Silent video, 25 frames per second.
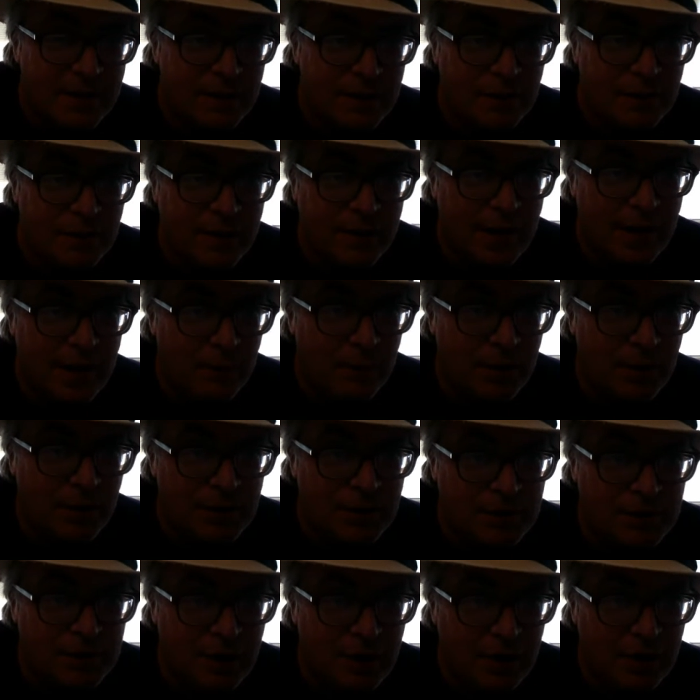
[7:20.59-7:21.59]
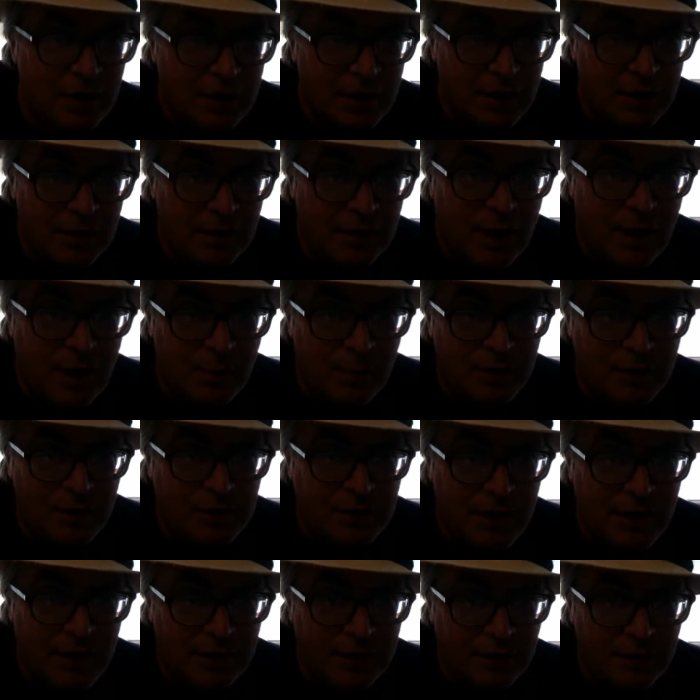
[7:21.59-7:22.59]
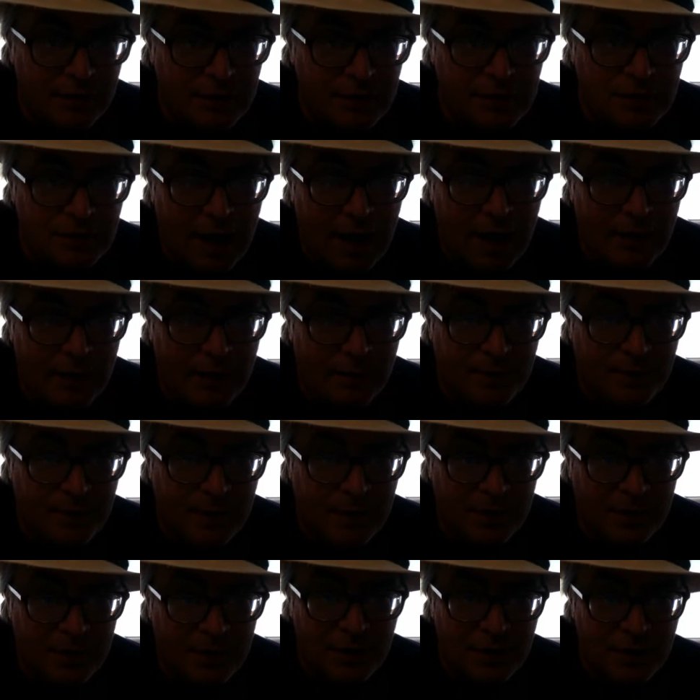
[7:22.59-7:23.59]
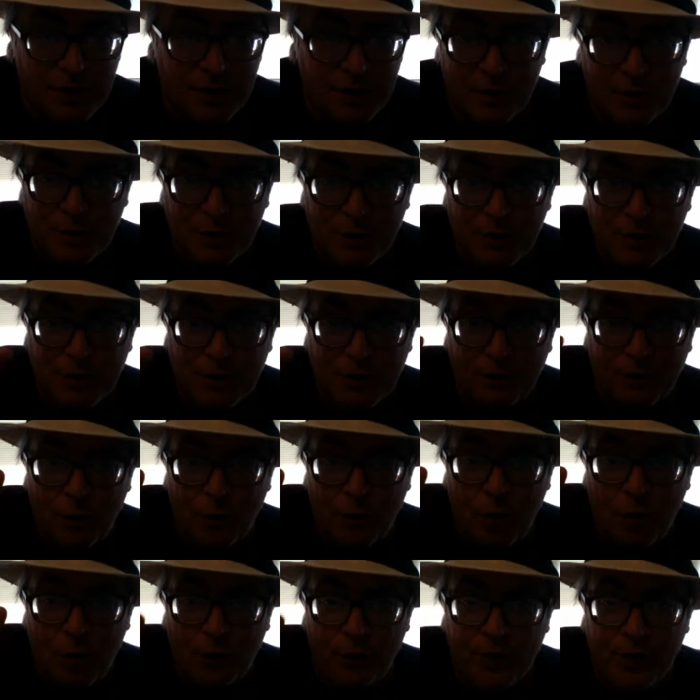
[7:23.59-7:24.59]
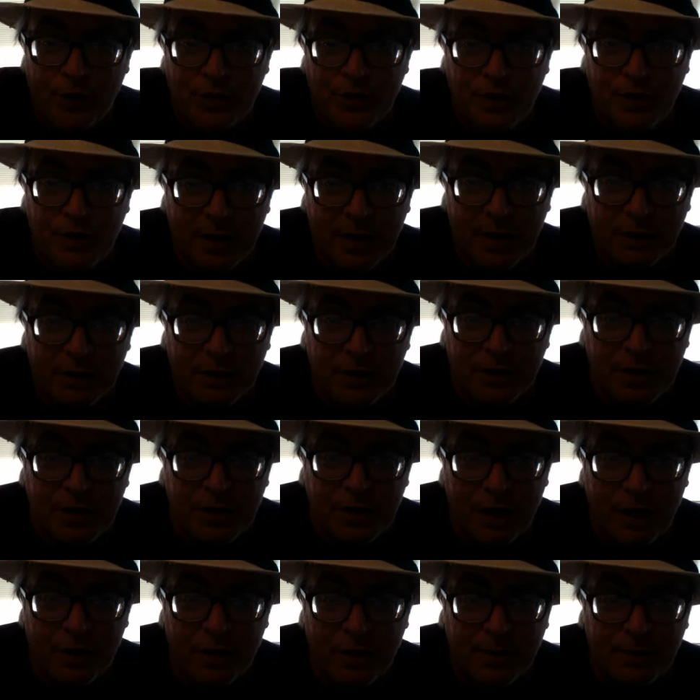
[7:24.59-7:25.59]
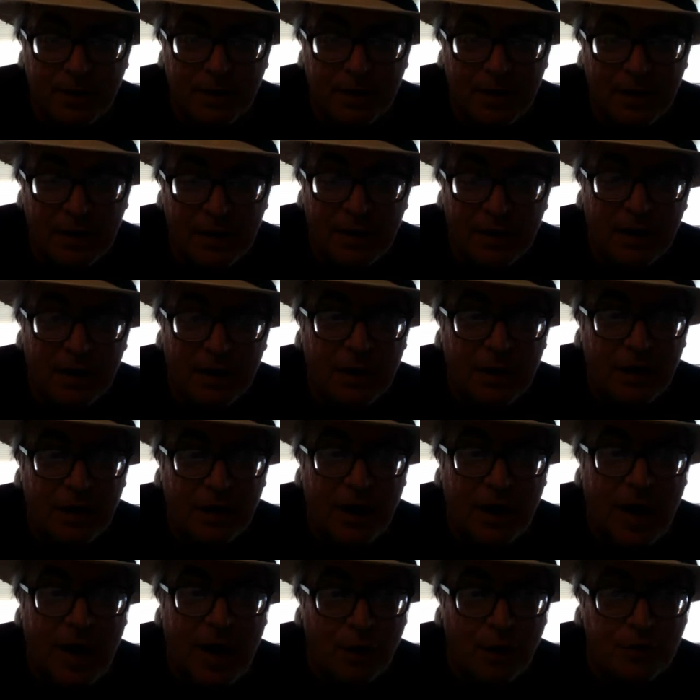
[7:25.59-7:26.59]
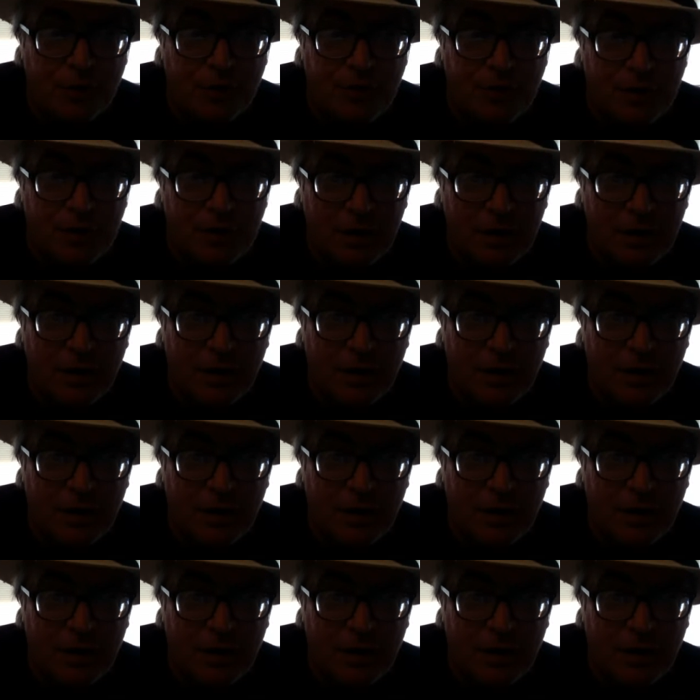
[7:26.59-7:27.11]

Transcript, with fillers: So that was, uh, that was Psychoscareapy. And so this was the fourth Psychoscareapy uh, house.